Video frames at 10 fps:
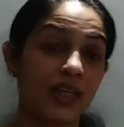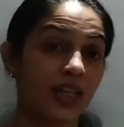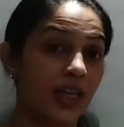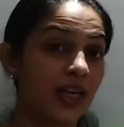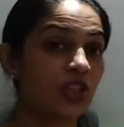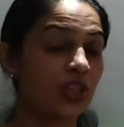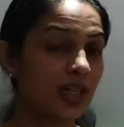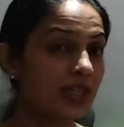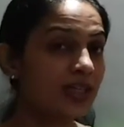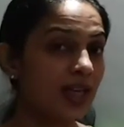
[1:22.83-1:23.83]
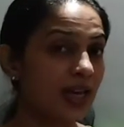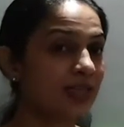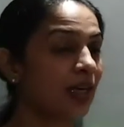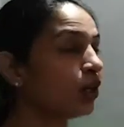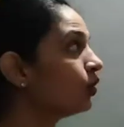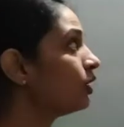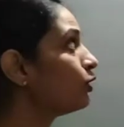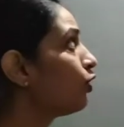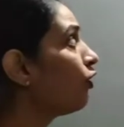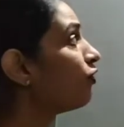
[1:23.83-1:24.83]
Kg is the SI unit
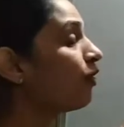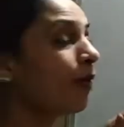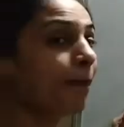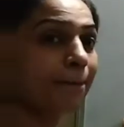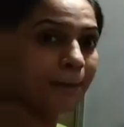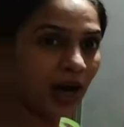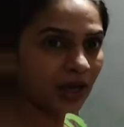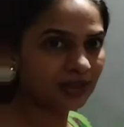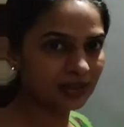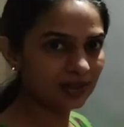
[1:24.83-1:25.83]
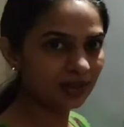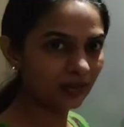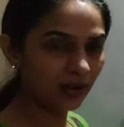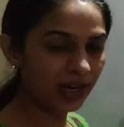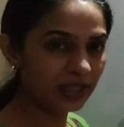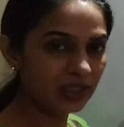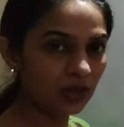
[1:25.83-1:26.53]
of mass, right?